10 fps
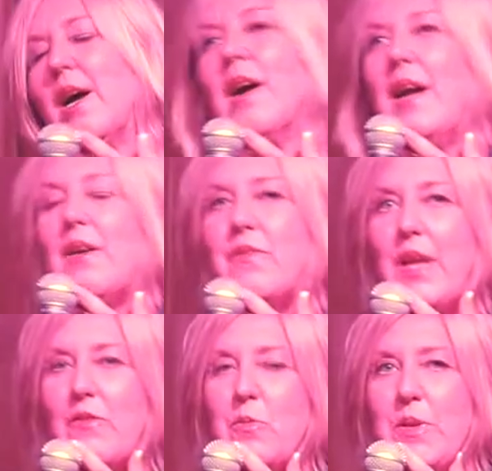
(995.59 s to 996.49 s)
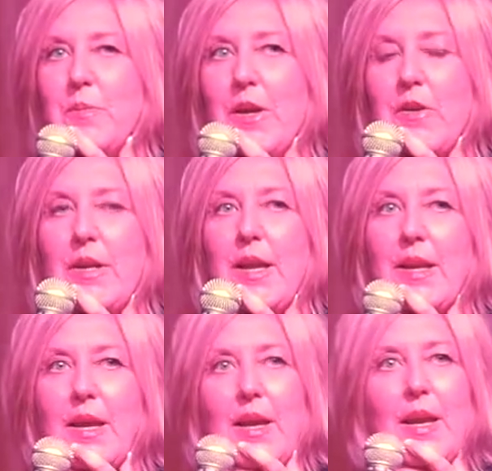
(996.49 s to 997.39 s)
I have never been married,
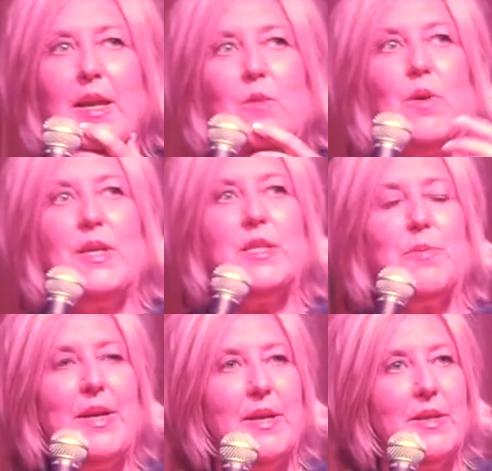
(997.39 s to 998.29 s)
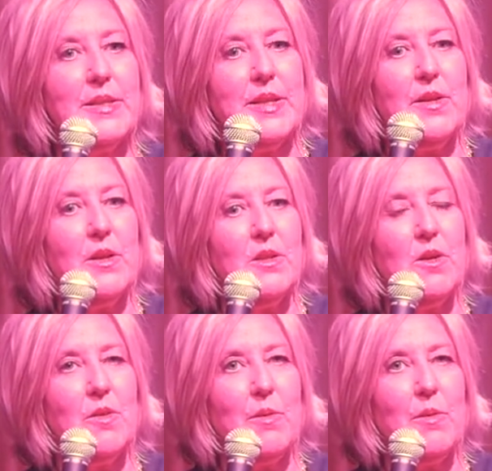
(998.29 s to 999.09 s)
and I and I raised my son alone.